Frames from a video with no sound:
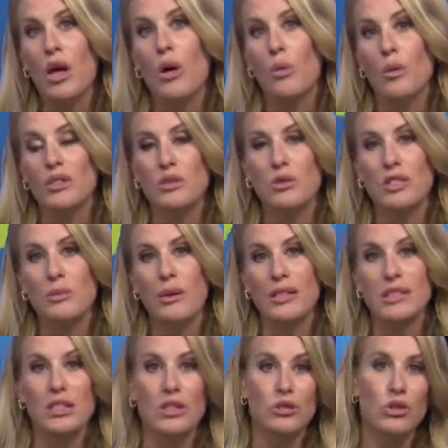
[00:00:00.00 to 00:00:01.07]
What to expect
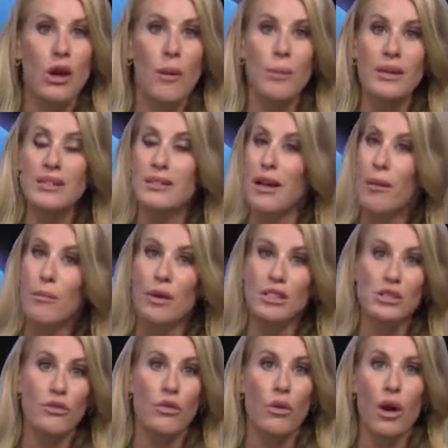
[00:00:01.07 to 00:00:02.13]
in the tropics? Not
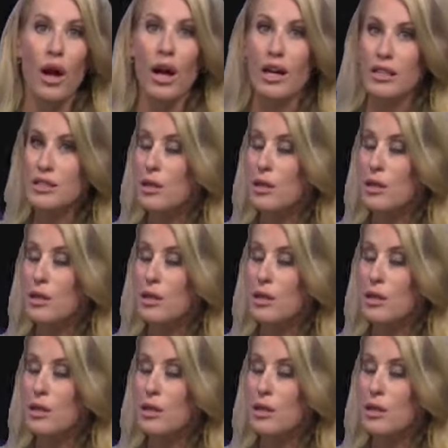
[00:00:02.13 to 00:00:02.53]
much for us.